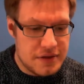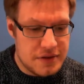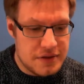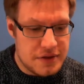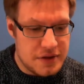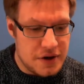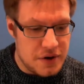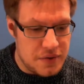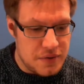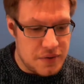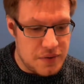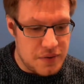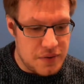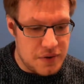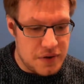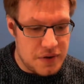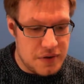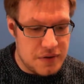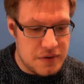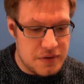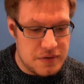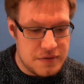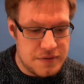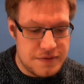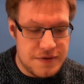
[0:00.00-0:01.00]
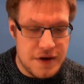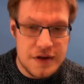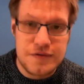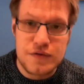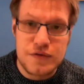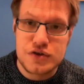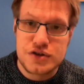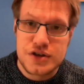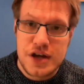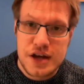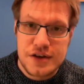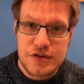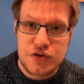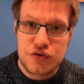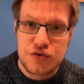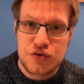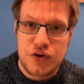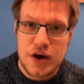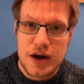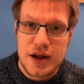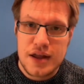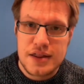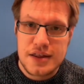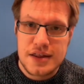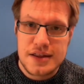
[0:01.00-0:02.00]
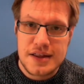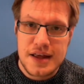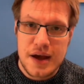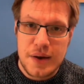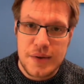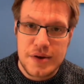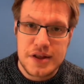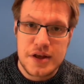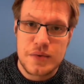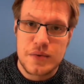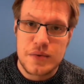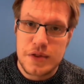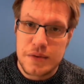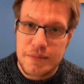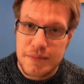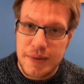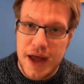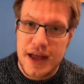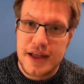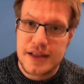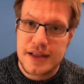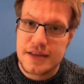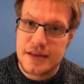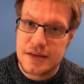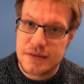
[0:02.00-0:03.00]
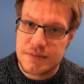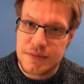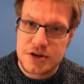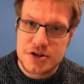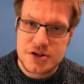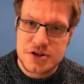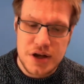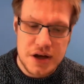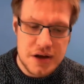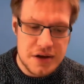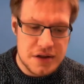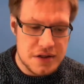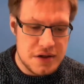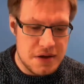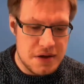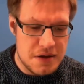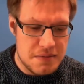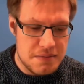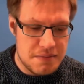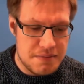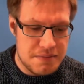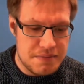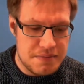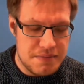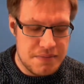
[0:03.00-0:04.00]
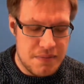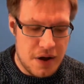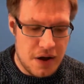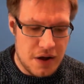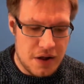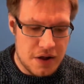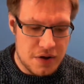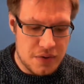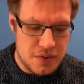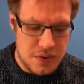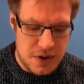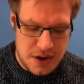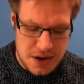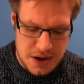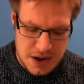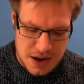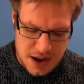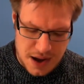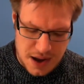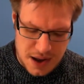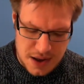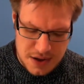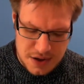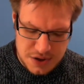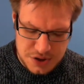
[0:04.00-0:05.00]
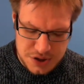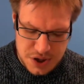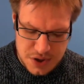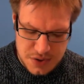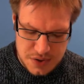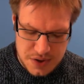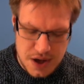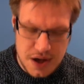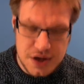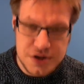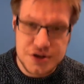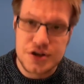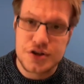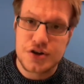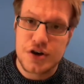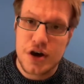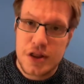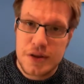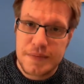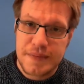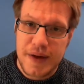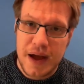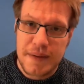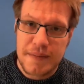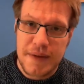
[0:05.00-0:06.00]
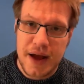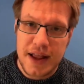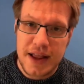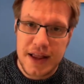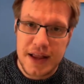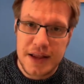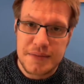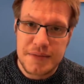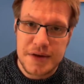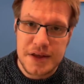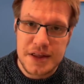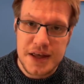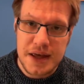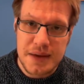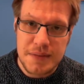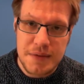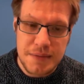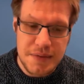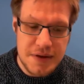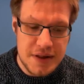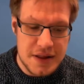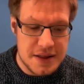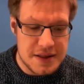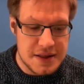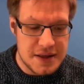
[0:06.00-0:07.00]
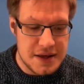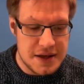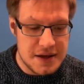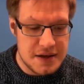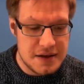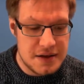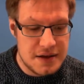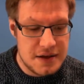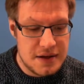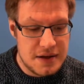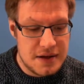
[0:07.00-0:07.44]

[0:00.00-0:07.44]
So first of all, she has a trait. This is how I deal with the Bat, much like the Harley Quinn and the Joker. She's got the Batman enemy team ability.